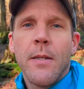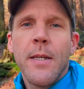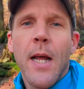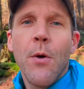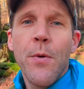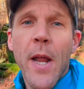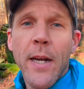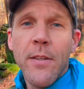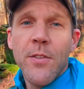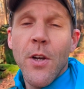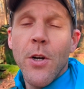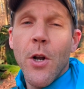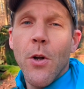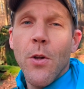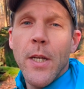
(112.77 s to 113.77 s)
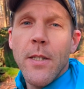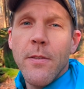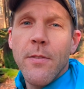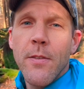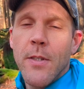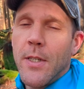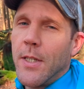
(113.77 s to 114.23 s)
Now next on our
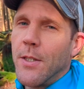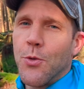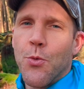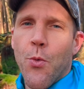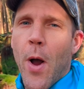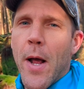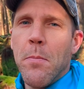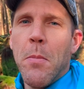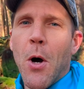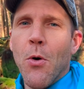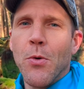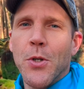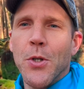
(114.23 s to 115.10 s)
list is red-bone